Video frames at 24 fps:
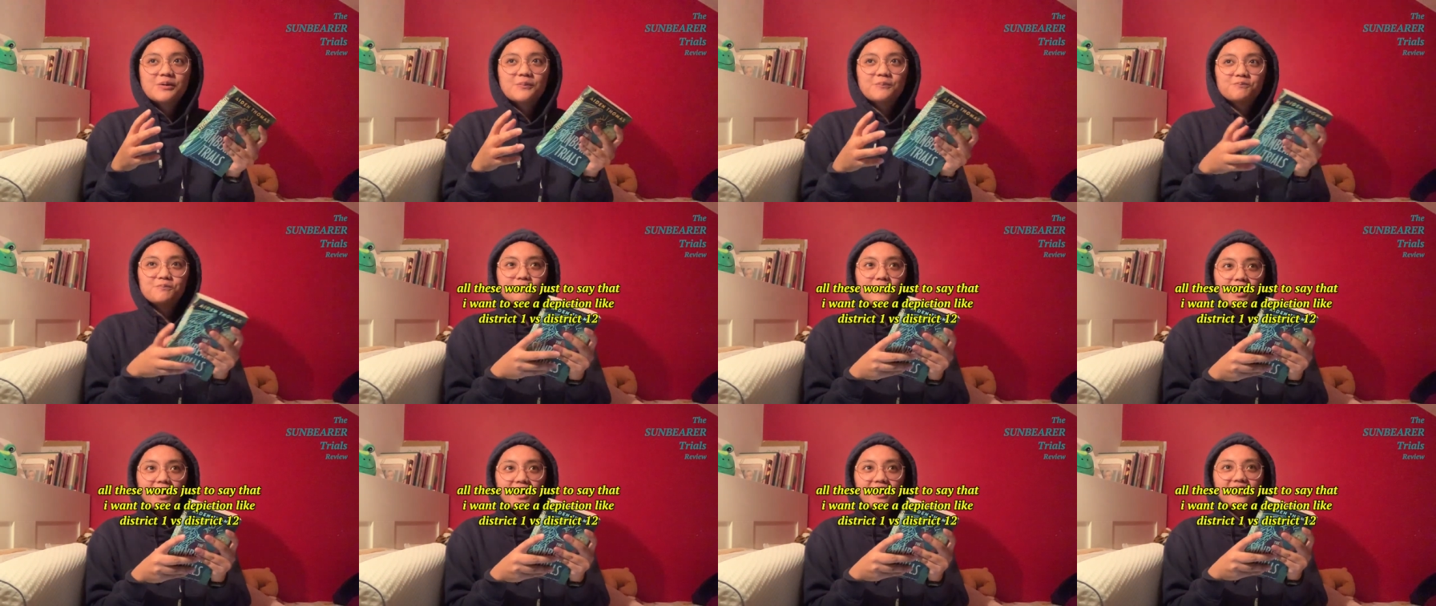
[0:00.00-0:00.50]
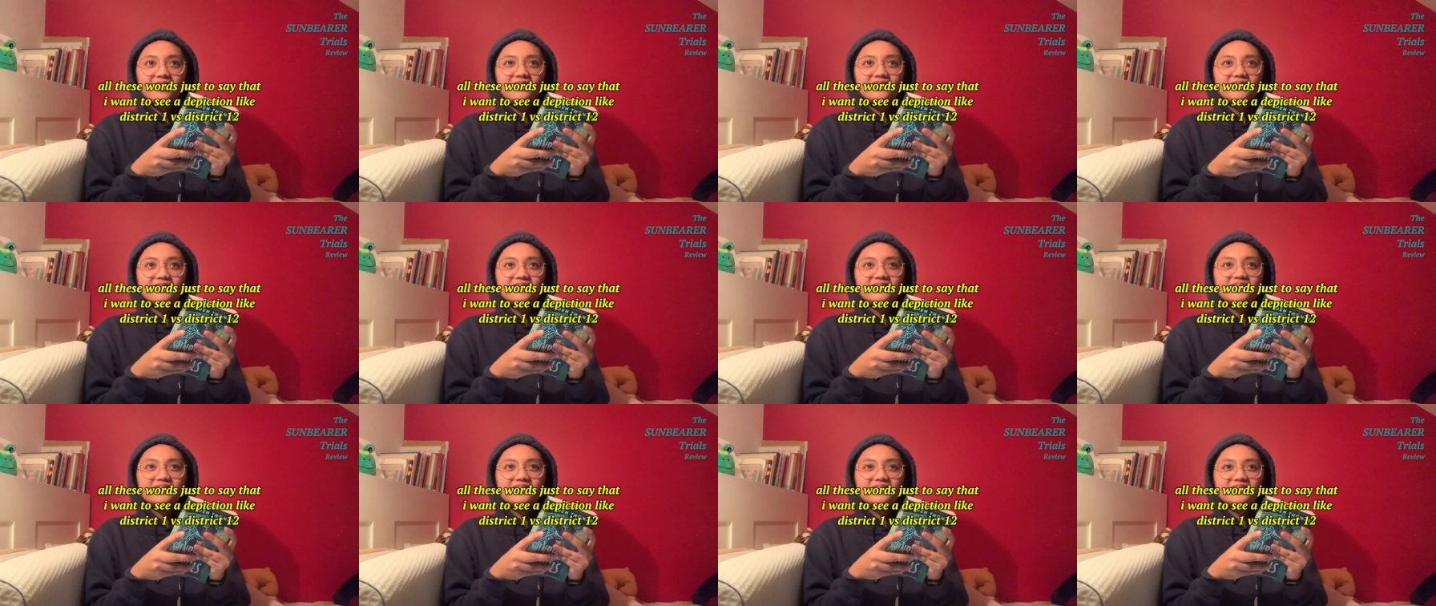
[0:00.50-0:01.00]
but
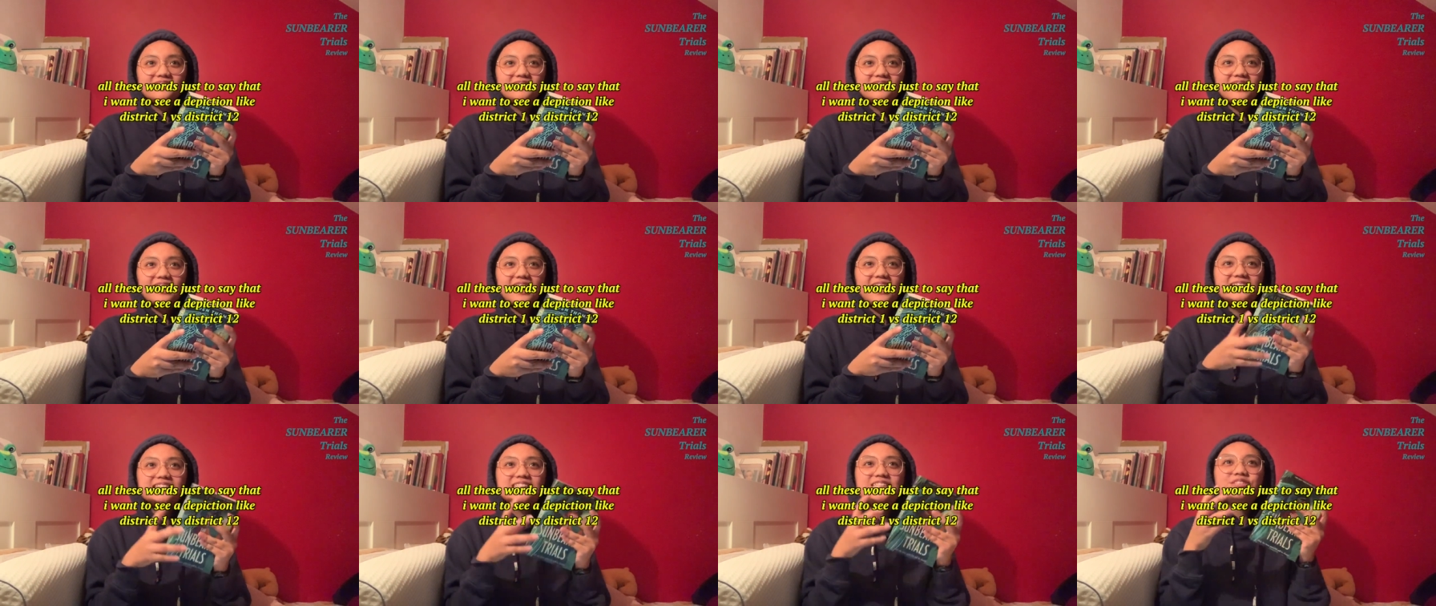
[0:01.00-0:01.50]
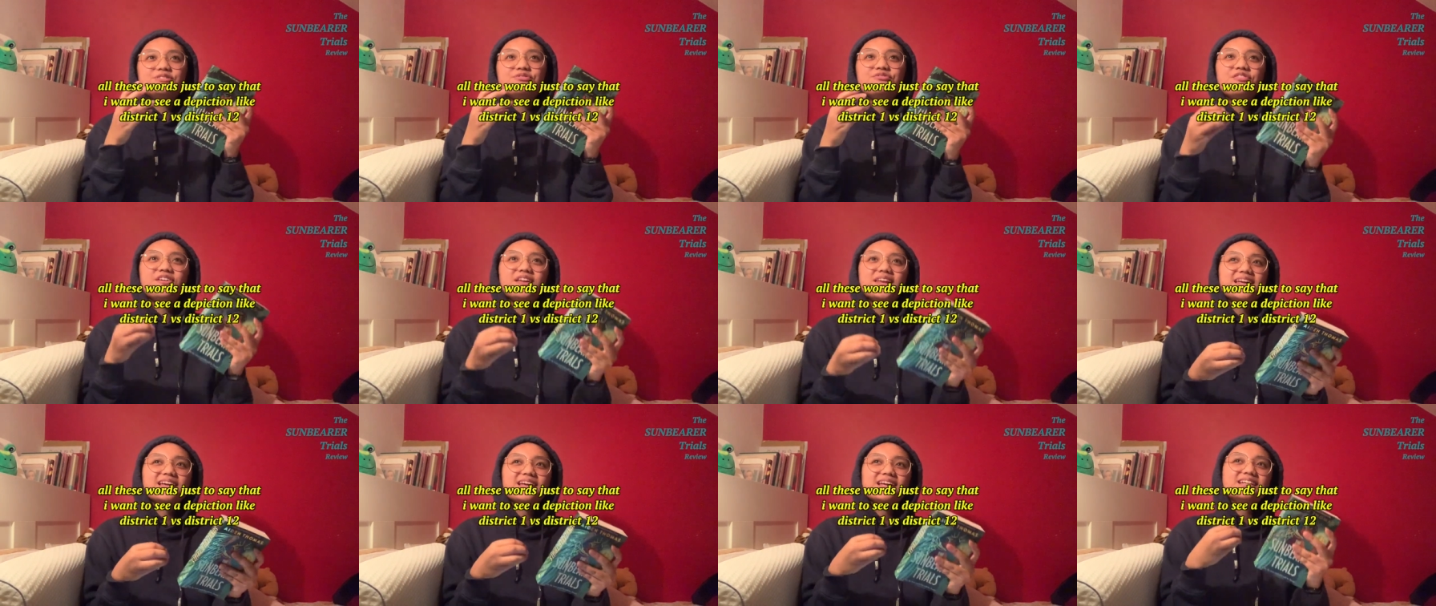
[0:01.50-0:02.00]
I just
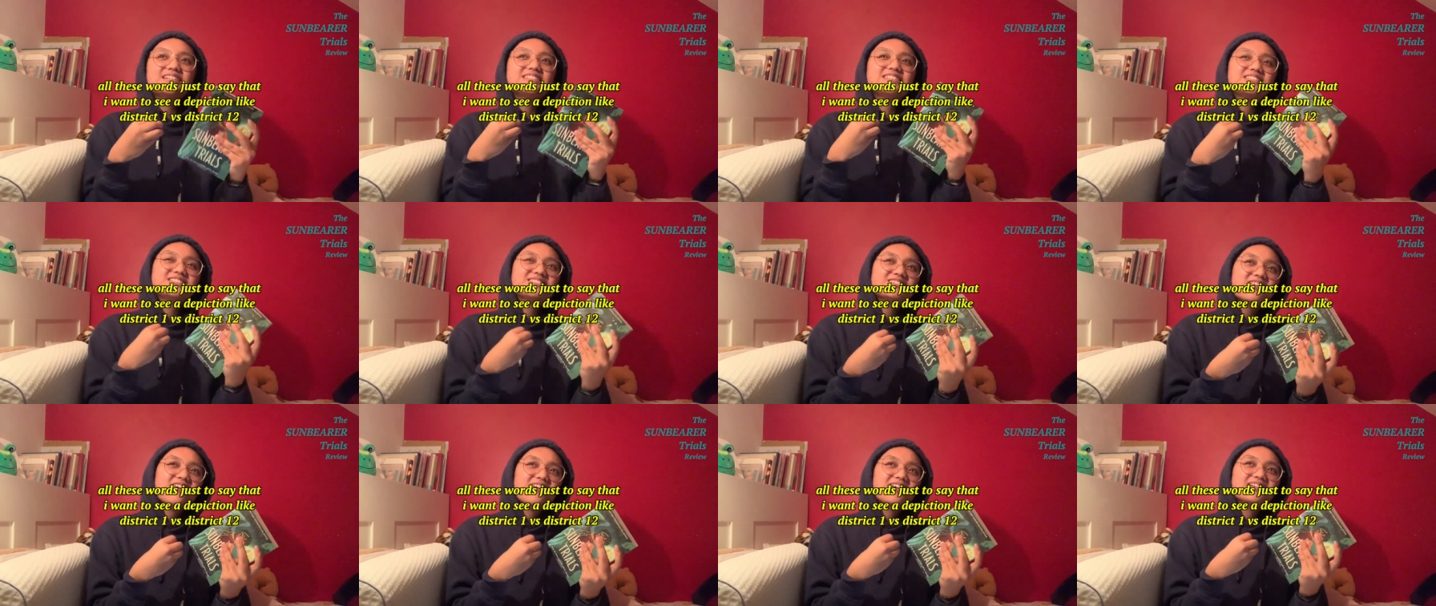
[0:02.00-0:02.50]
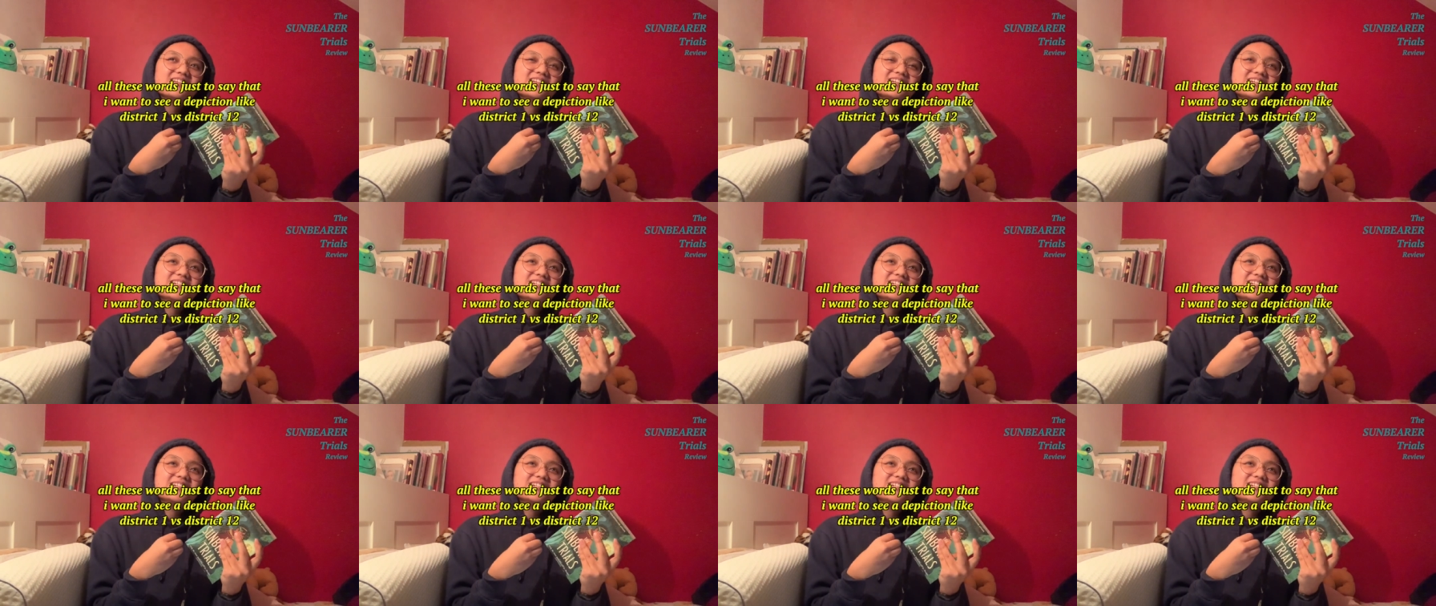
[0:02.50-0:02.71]
feel like it's not